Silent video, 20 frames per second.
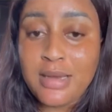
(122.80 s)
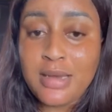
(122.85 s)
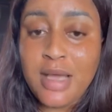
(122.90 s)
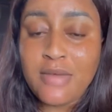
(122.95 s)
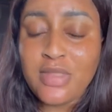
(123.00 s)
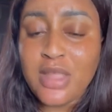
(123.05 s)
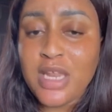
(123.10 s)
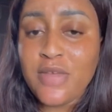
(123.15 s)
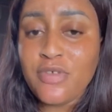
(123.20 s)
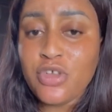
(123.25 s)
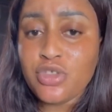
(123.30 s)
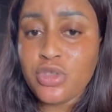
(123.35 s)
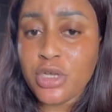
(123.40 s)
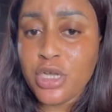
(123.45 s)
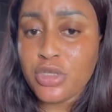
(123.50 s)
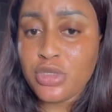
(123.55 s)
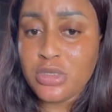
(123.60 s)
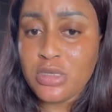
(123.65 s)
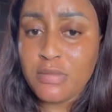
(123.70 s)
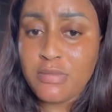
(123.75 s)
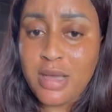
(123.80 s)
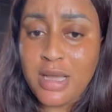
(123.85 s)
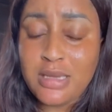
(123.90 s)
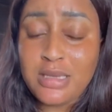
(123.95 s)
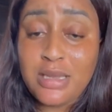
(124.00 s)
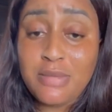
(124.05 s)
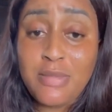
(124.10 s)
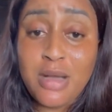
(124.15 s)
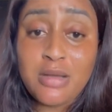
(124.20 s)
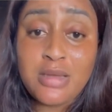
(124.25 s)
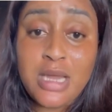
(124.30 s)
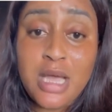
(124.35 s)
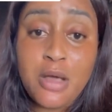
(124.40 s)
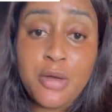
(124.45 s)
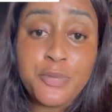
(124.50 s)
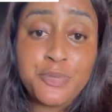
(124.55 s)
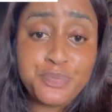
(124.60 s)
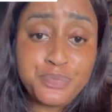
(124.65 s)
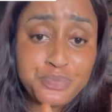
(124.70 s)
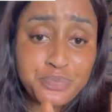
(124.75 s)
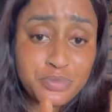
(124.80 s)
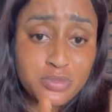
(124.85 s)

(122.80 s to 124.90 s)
After they finished talking to the man now